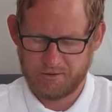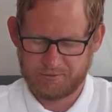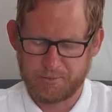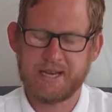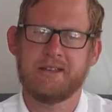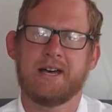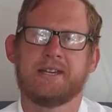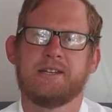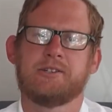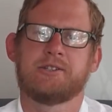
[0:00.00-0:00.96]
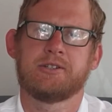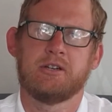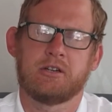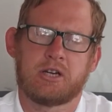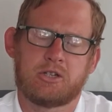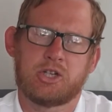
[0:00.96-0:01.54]
For me, that is a
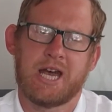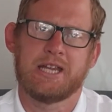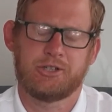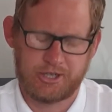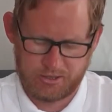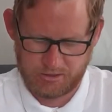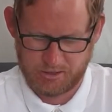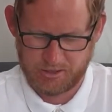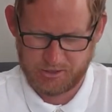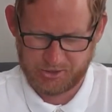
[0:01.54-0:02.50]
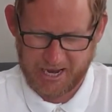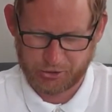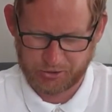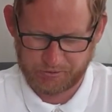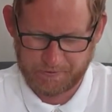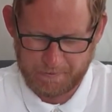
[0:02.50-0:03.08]
challenging
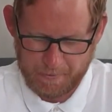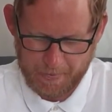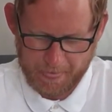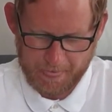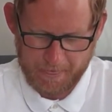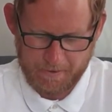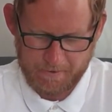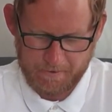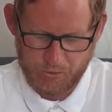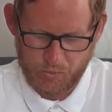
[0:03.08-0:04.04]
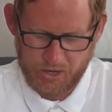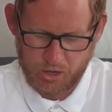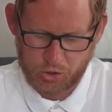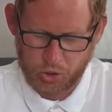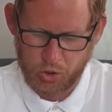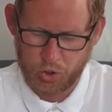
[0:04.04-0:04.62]
section. That we are
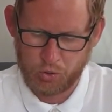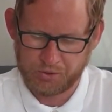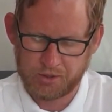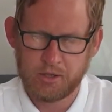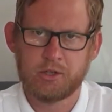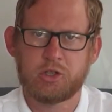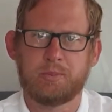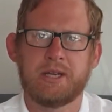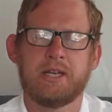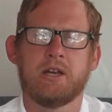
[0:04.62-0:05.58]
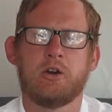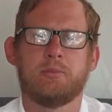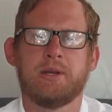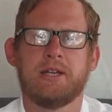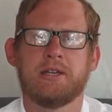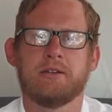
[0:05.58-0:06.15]
called to be
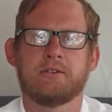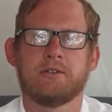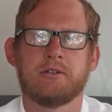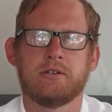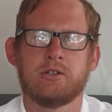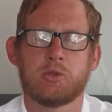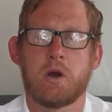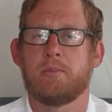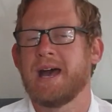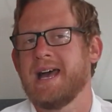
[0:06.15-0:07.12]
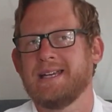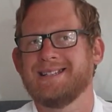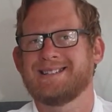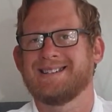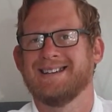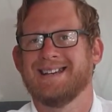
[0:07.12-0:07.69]
obedient. To obey
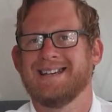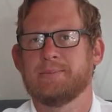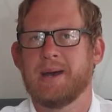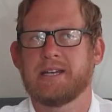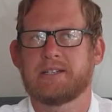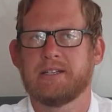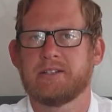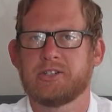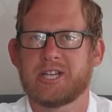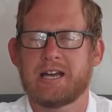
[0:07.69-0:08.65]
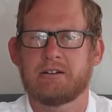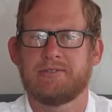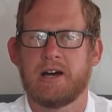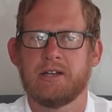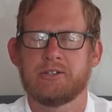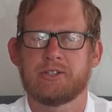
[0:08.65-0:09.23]
is better than
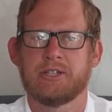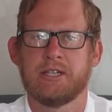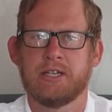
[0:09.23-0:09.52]
sacrifice.